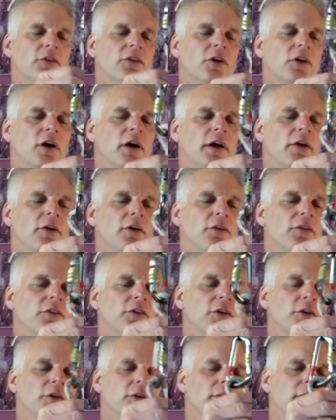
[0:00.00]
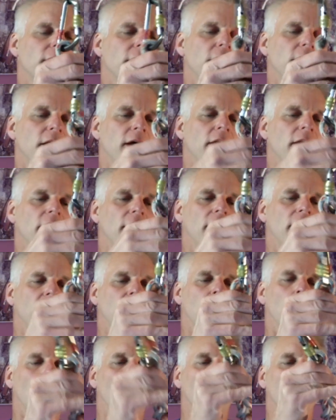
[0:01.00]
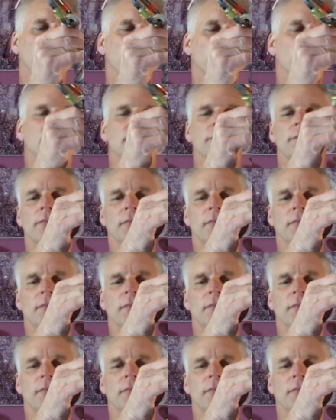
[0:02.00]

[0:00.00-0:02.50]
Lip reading: tie onto a weight